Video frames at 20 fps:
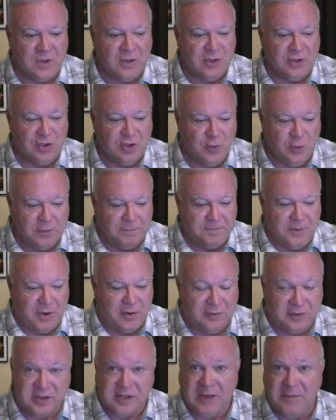you would
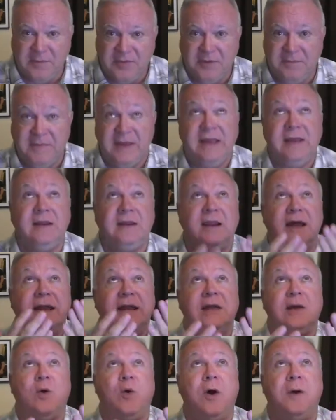burn some of the meat, let it
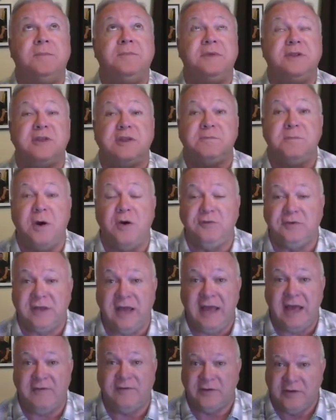go up and smoke to
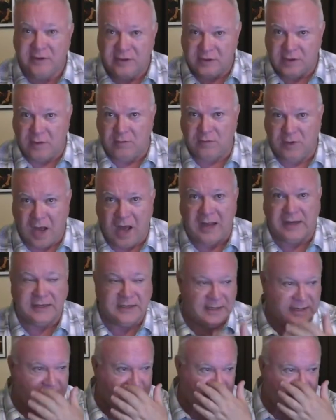heaven so God
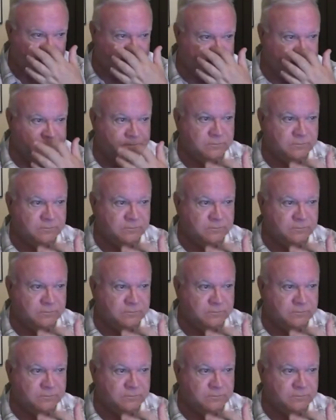could eat it.